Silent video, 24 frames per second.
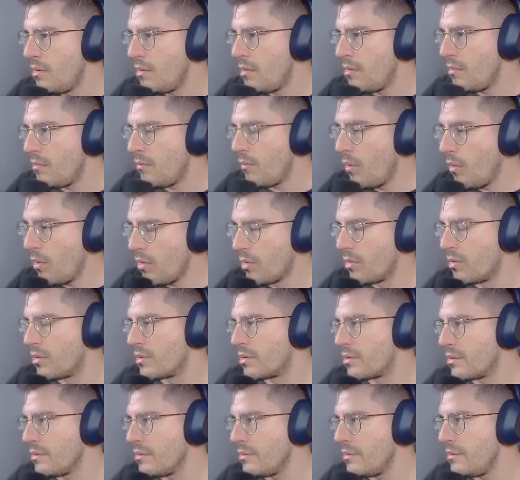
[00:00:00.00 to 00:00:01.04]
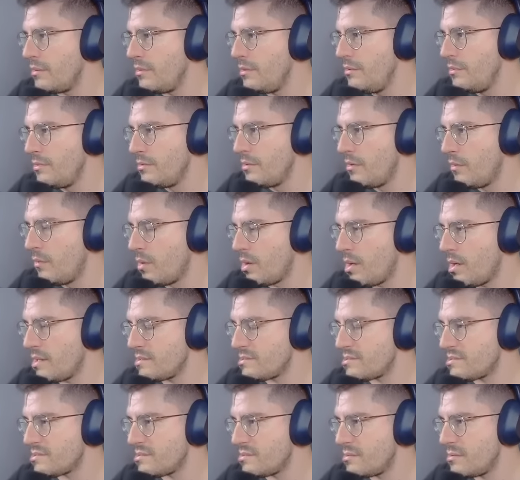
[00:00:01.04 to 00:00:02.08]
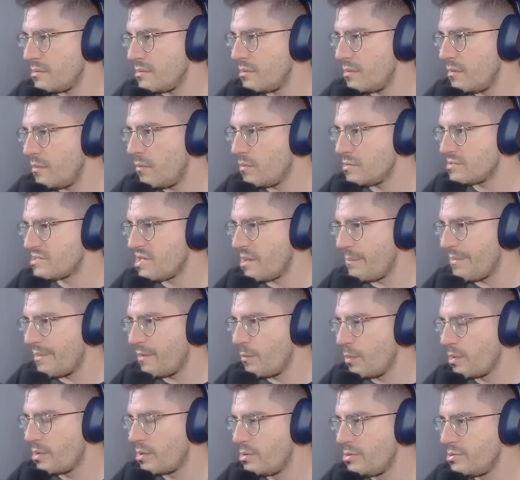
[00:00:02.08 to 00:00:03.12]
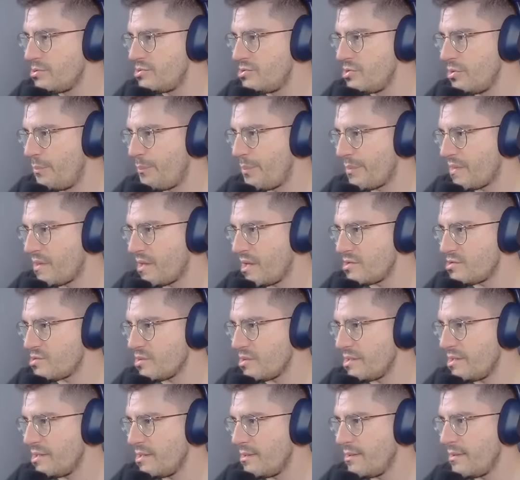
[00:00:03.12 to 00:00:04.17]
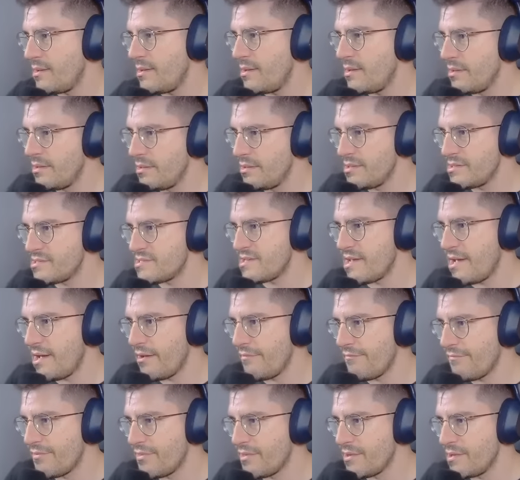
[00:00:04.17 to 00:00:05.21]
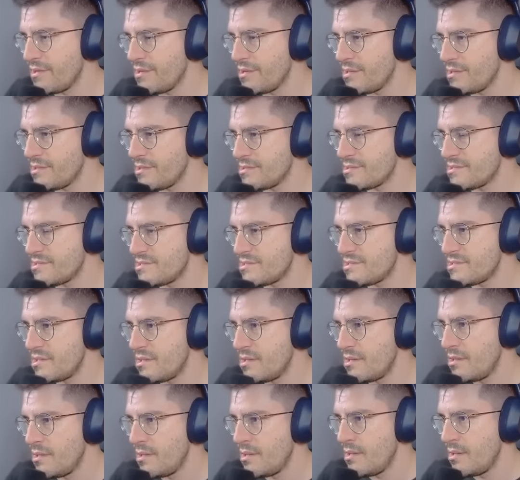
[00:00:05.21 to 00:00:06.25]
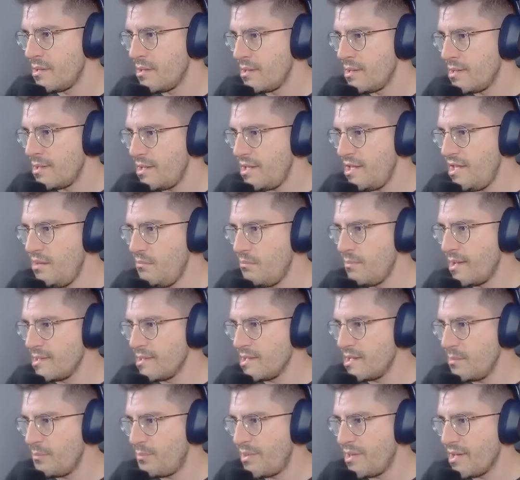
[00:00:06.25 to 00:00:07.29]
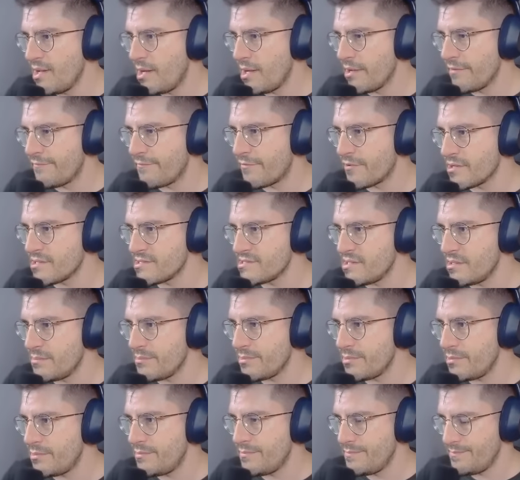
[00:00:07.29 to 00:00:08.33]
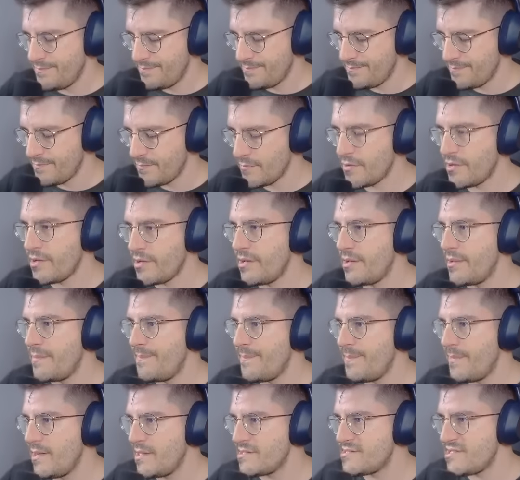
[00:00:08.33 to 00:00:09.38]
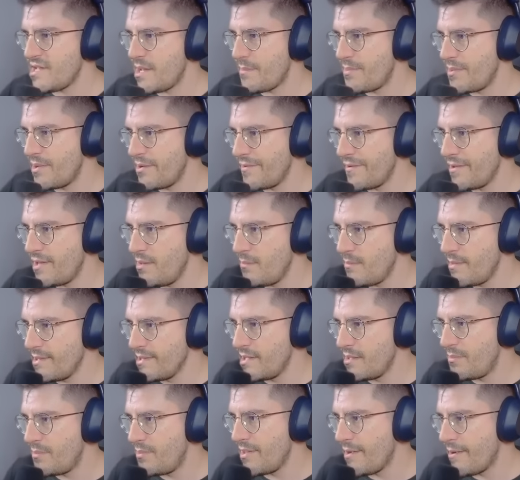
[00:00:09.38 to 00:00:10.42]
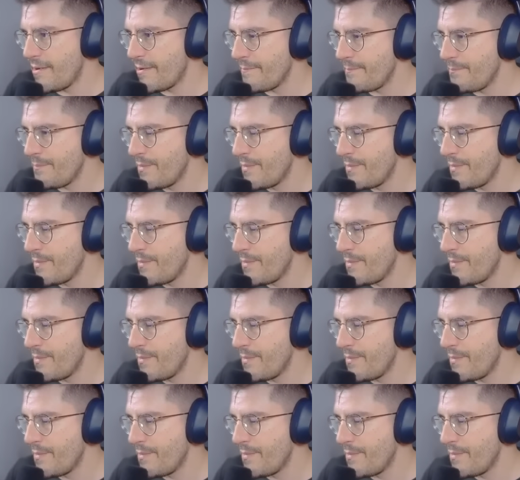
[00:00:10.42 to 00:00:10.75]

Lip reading: Or, you know what? Something we could do potentially is have this email API, for example. Okay, let's type here email API.